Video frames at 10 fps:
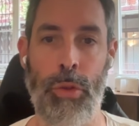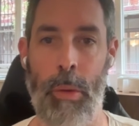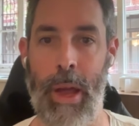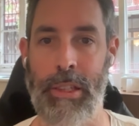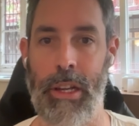
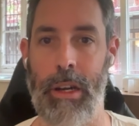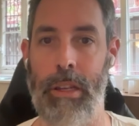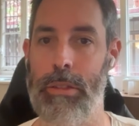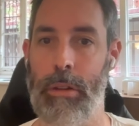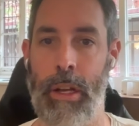
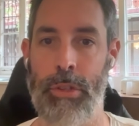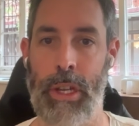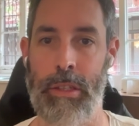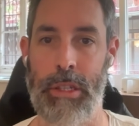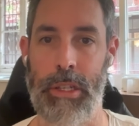automatically. So as
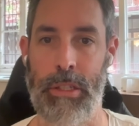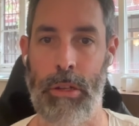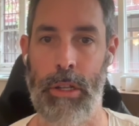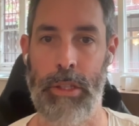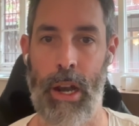you can see, it's
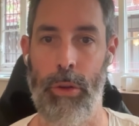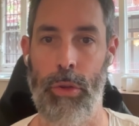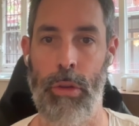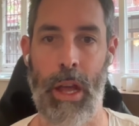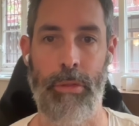going to tell
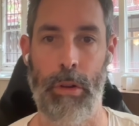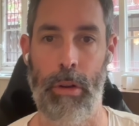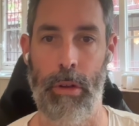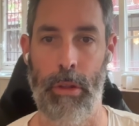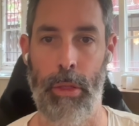you I've
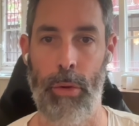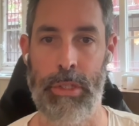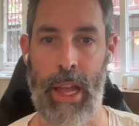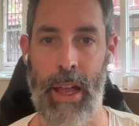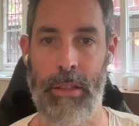got
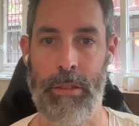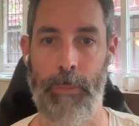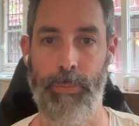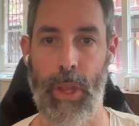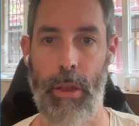those
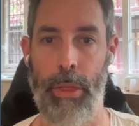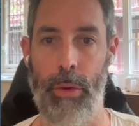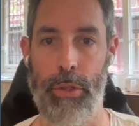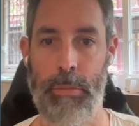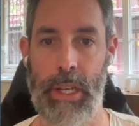tasks,
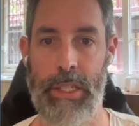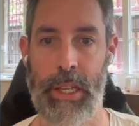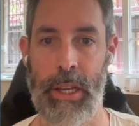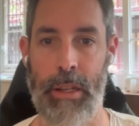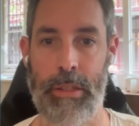those
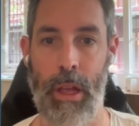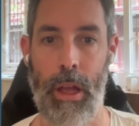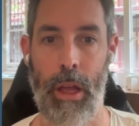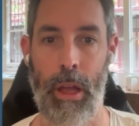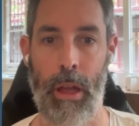meetings.
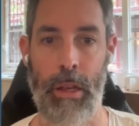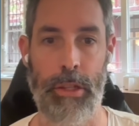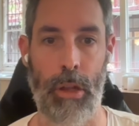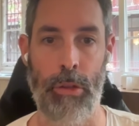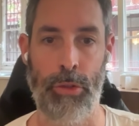
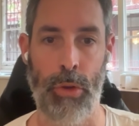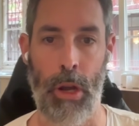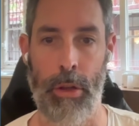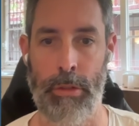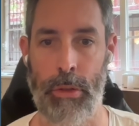It also
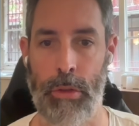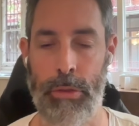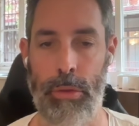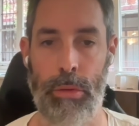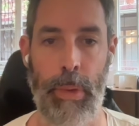allows
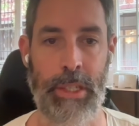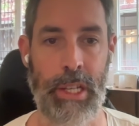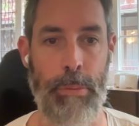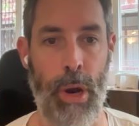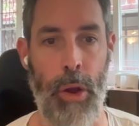you to
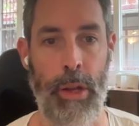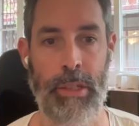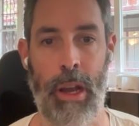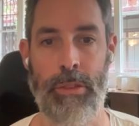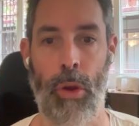basically
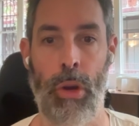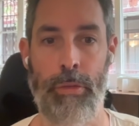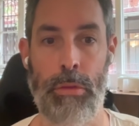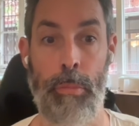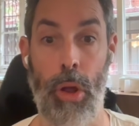prioritize or
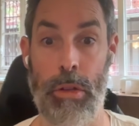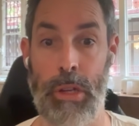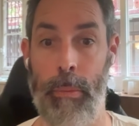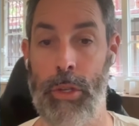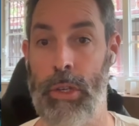even block
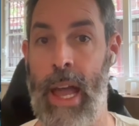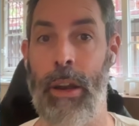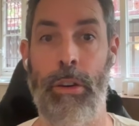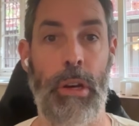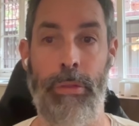time in your
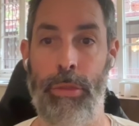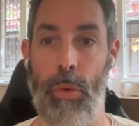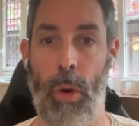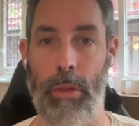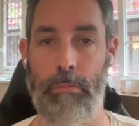calendar if
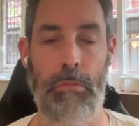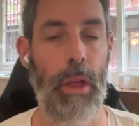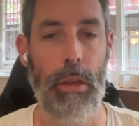you want.